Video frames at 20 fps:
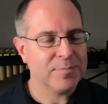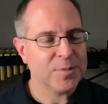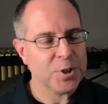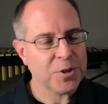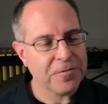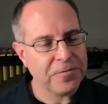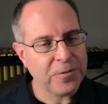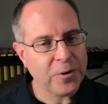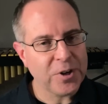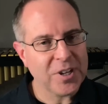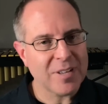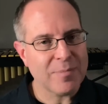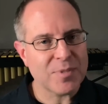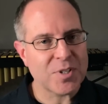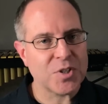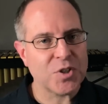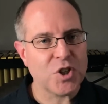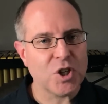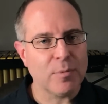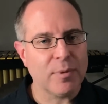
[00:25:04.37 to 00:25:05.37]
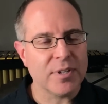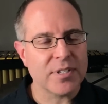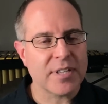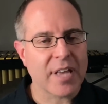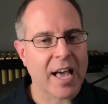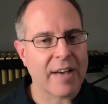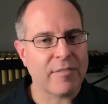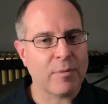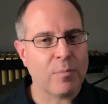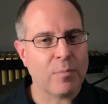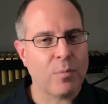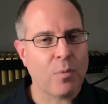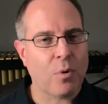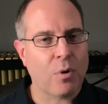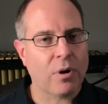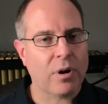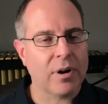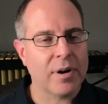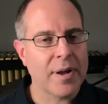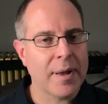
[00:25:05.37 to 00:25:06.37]
euphoniums and tubas have a
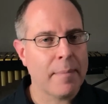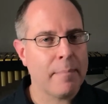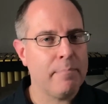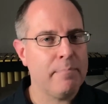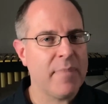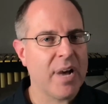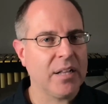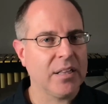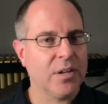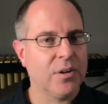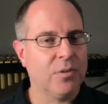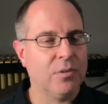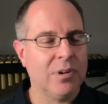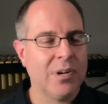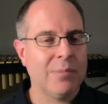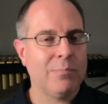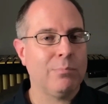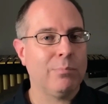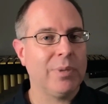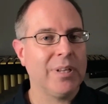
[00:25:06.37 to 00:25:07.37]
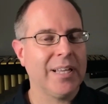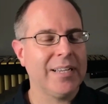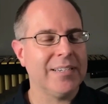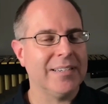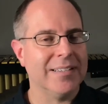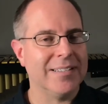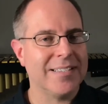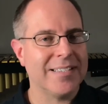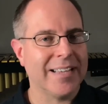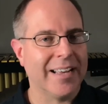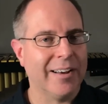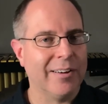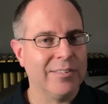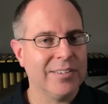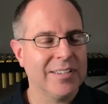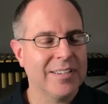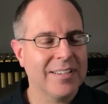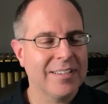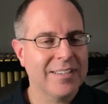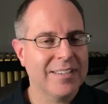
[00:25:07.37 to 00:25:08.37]
more mellow, blended sound.
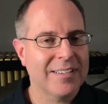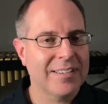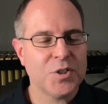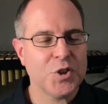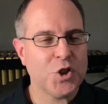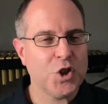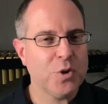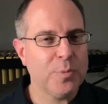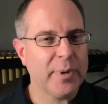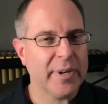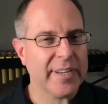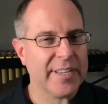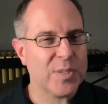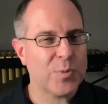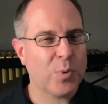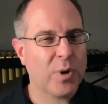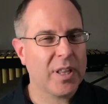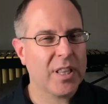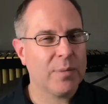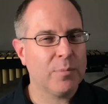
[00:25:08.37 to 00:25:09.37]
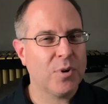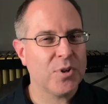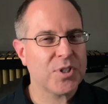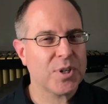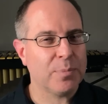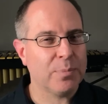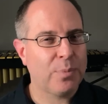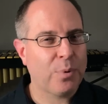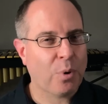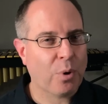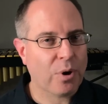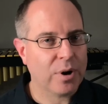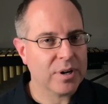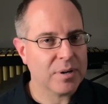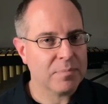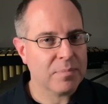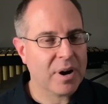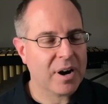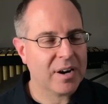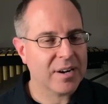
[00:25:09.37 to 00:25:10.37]
Tuba is one of the most
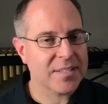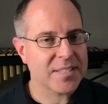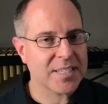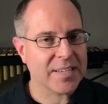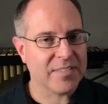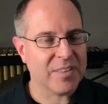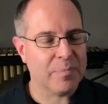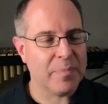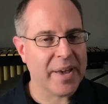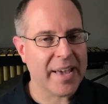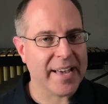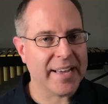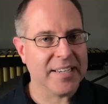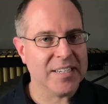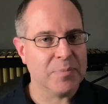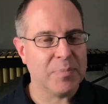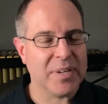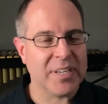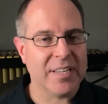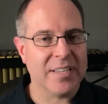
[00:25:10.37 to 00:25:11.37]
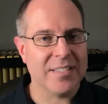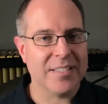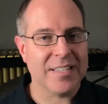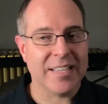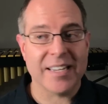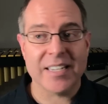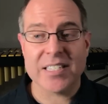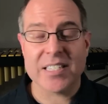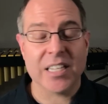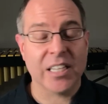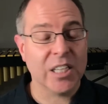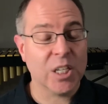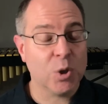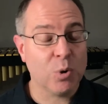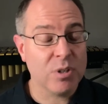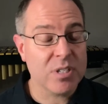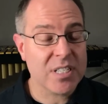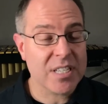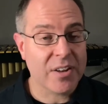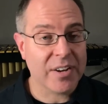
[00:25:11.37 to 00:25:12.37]
important parts of the band because it is the
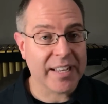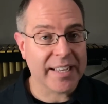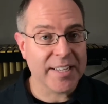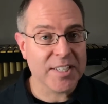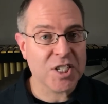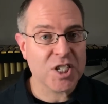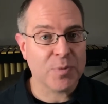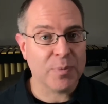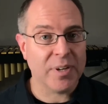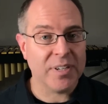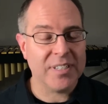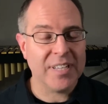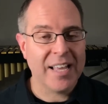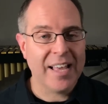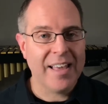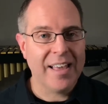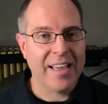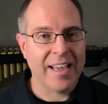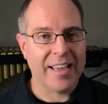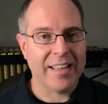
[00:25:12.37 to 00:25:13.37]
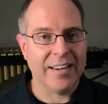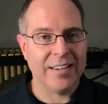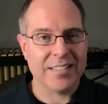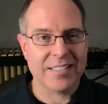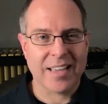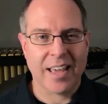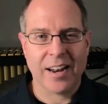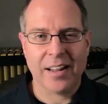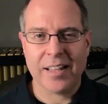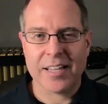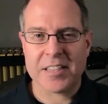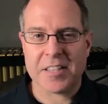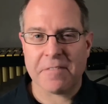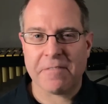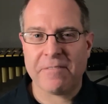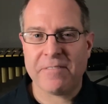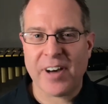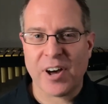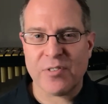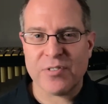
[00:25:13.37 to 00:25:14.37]
lowest sounding instrument and it is kind of like the
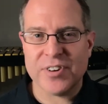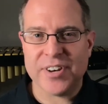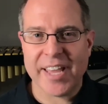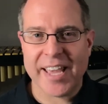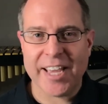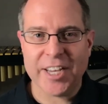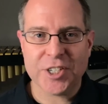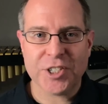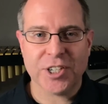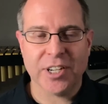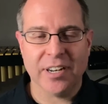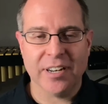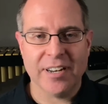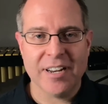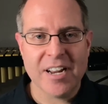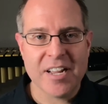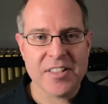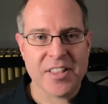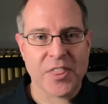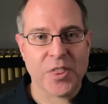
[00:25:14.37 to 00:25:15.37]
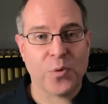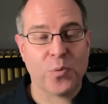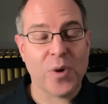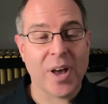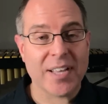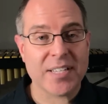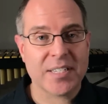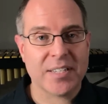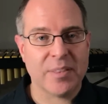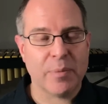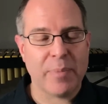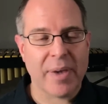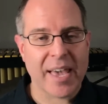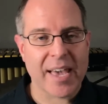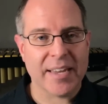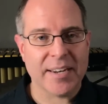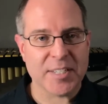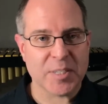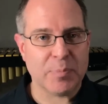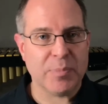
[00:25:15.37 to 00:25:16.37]
foundation that the rest of the
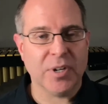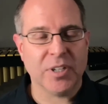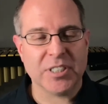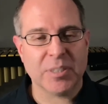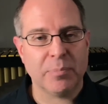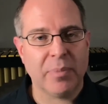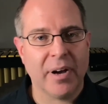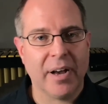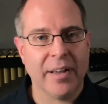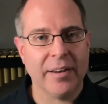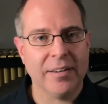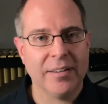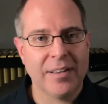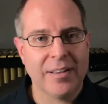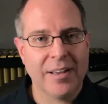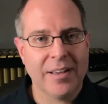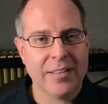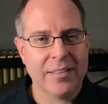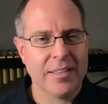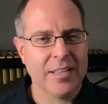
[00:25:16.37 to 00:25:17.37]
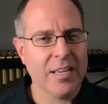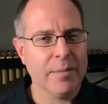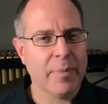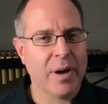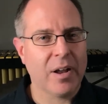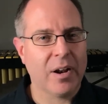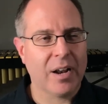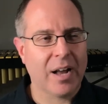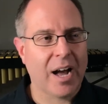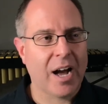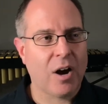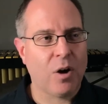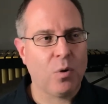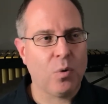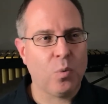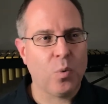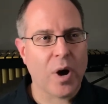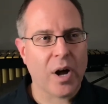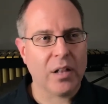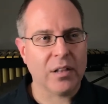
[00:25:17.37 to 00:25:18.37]
band is built upon. Think about how
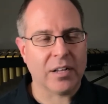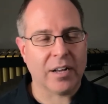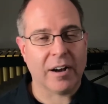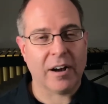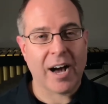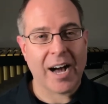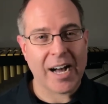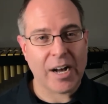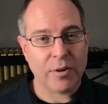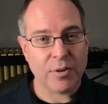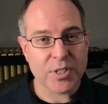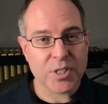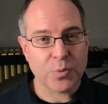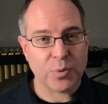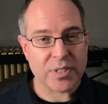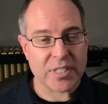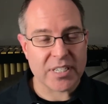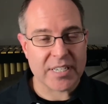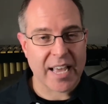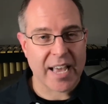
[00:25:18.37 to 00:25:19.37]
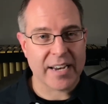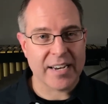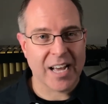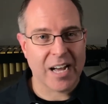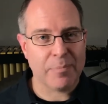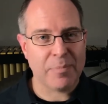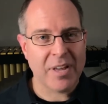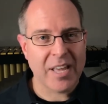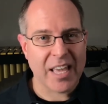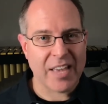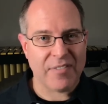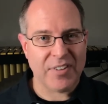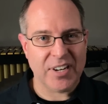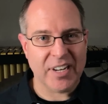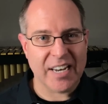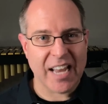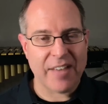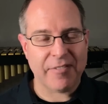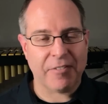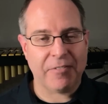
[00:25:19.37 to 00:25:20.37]
well a house would stand up if it
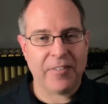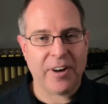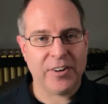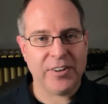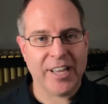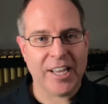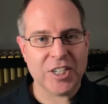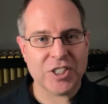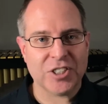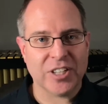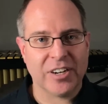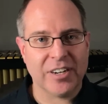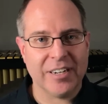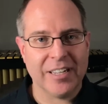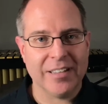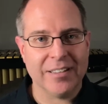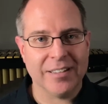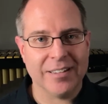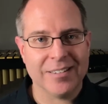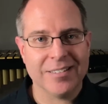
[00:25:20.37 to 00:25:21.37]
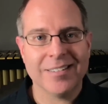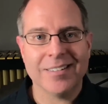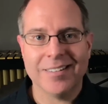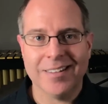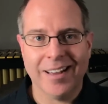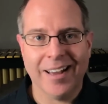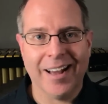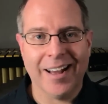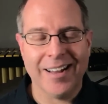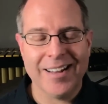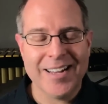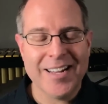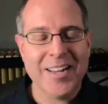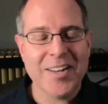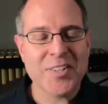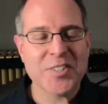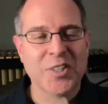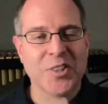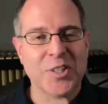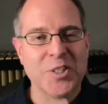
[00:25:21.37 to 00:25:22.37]
didn't have a foundation underneath it. Yeah,
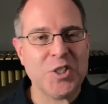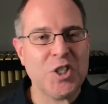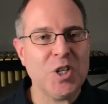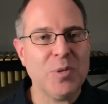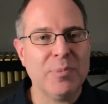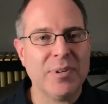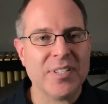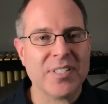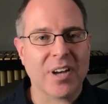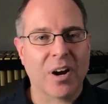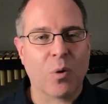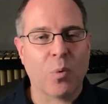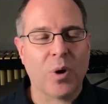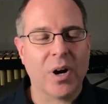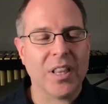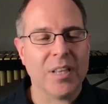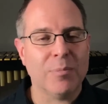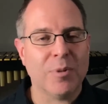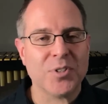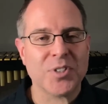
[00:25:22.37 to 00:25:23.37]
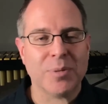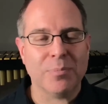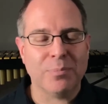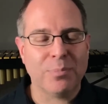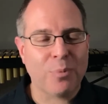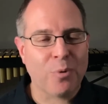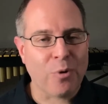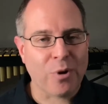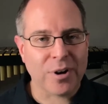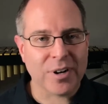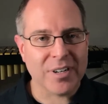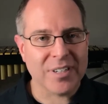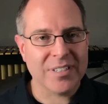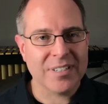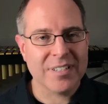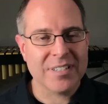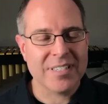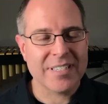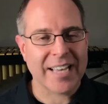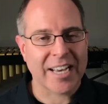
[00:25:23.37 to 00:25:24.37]
so the tubas are one of the most important
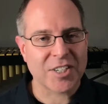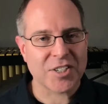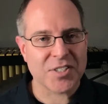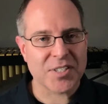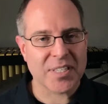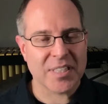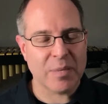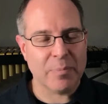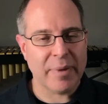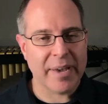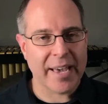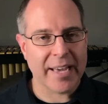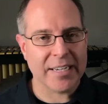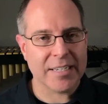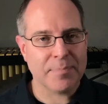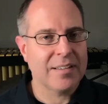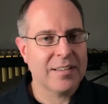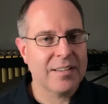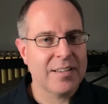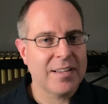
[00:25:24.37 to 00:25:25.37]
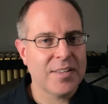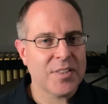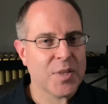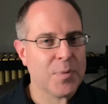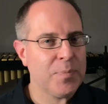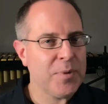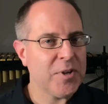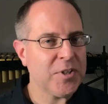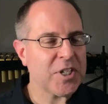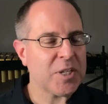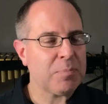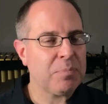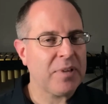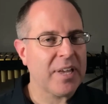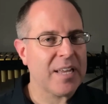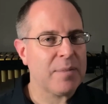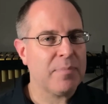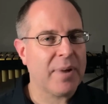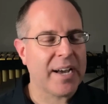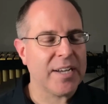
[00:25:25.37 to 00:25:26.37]
sections in the band. The music
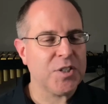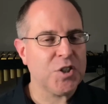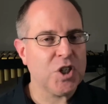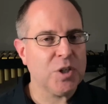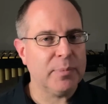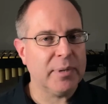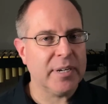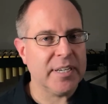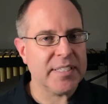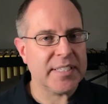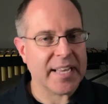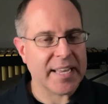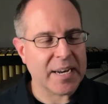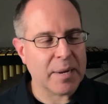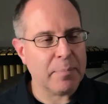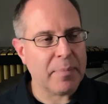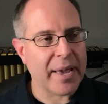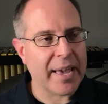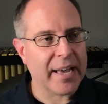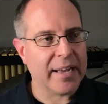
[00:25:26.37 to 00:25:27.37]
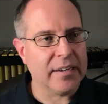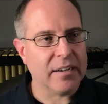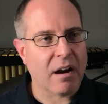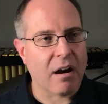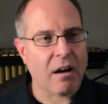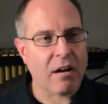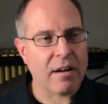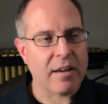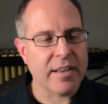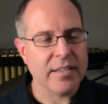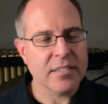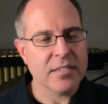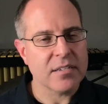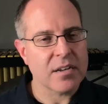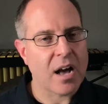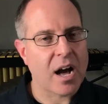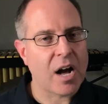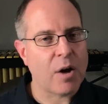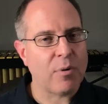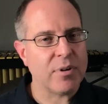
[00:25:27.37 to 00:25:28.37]
played by tubas in a band isn't
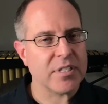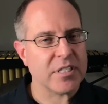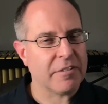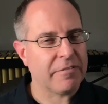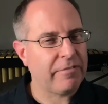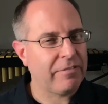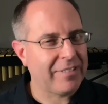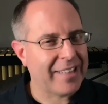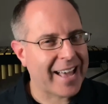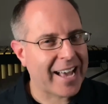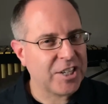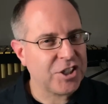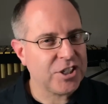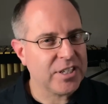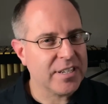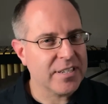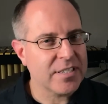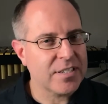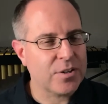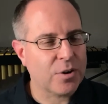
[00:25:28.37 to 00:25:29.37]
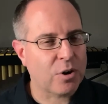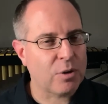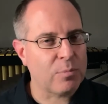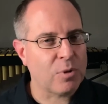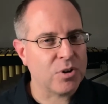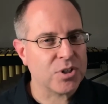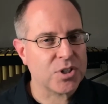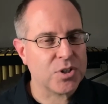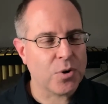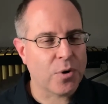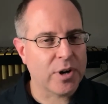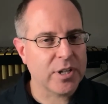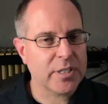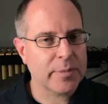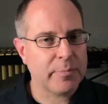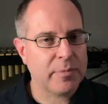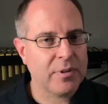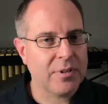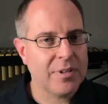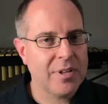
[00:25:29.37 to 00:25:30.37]
always the flashiest or most
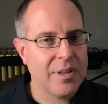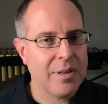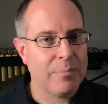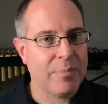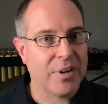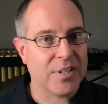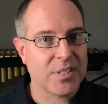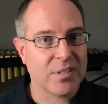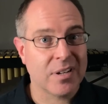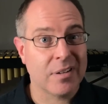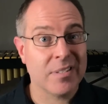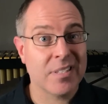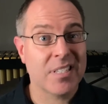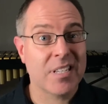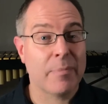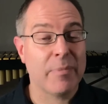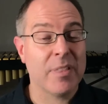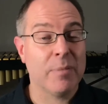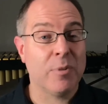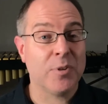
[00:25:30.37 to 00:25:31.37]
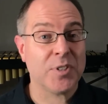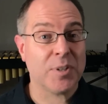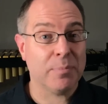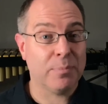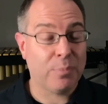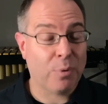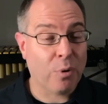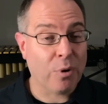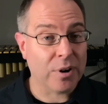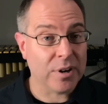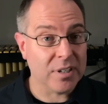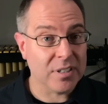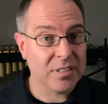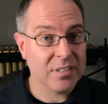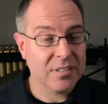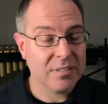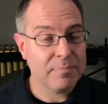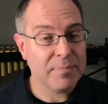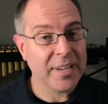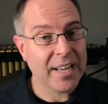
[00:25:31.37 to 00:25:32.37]
noticeable, but it's some of the most important
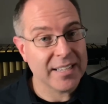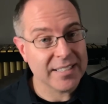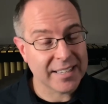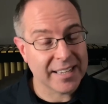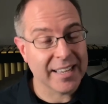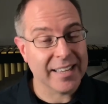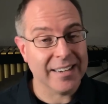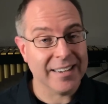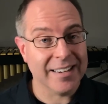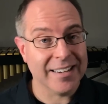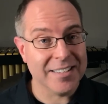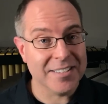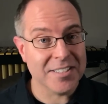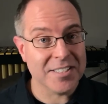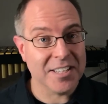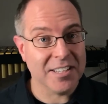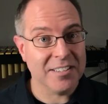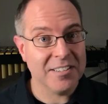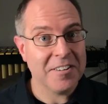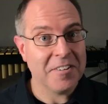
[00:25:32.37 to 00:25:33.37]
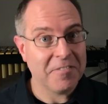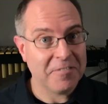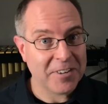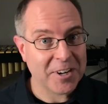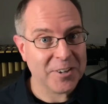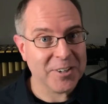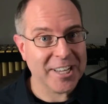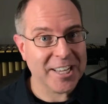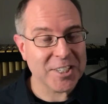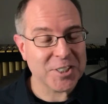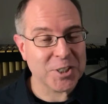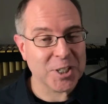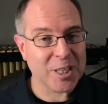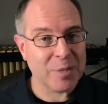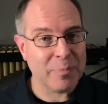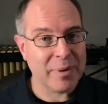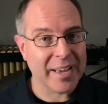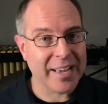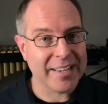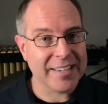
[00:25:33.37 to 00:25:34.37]
because, again, it is the foundation of the
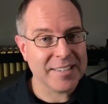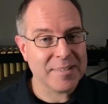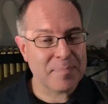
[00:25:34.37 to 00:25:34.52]
band.